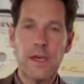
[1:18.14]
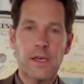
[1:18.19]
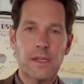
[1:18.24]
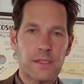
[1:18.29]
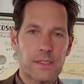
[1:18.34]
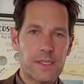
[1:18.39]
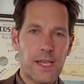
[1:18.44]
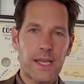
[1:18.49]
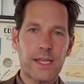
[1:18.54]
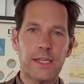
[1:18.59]

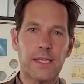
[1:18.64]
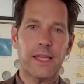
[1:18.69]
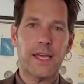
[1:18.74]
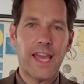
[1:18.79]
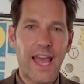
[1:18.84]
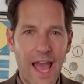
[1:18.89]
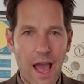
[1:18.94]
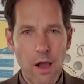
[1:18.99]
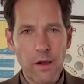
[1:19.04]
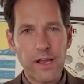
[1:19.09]
Secondly,
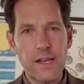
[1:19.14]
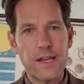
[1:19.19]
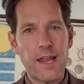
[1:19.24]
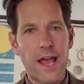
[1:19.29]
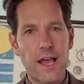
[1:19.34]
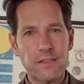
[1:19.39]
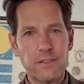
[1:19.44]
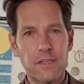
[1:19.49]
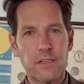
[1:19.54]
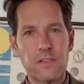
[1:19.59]
how can
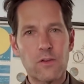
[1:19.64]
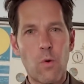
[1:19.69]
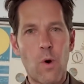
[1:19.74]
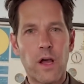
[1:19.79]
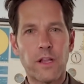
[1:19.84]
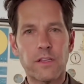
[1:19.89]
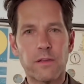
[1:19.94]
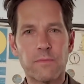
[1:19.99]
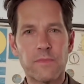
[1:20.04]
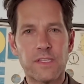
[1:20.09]
NASA's
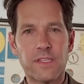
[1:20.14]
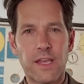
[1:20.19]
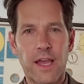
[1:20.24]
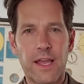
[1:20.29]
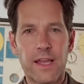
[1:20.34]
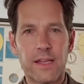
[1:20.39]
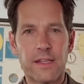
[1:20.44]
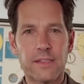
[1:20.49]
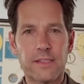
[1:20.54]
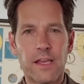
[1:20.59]
quantum
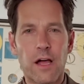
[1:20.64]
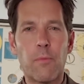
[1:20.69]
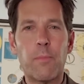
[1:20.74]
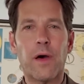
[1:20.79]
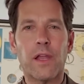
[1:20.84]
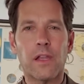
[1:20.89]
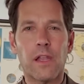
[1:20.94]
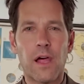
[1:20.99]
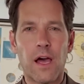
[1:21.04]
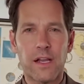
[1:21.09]
science help
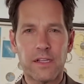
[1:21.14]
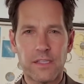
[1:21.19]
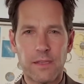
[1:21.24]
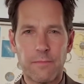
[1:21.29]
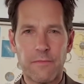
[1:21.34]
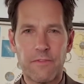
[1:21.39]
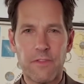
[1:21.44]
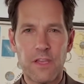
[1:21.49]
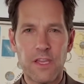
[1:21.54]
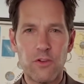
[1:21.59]
unlock some
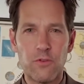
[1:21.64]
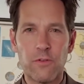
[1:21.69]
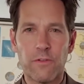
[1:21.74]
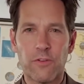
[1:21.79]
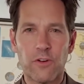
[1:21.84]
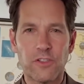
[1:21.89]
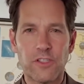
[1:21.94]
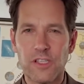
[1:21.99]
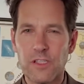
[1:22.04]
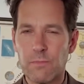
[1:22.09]
of the
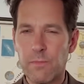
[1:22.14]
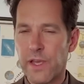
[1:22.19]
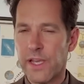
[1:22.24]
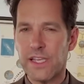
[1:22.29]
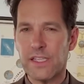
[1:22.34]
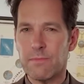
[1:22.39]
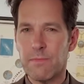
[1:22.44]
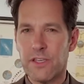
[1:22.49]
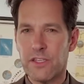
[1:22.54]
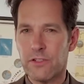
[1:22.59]
universe's
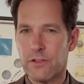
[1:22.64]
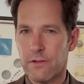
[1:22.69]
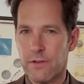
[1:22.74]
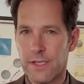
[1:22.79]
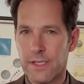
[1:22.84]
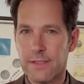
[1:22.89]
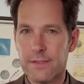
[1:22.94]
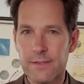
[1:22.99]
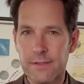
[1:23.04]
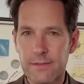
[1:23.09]
biggest
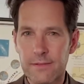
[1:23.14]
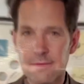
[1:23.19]
mysteries?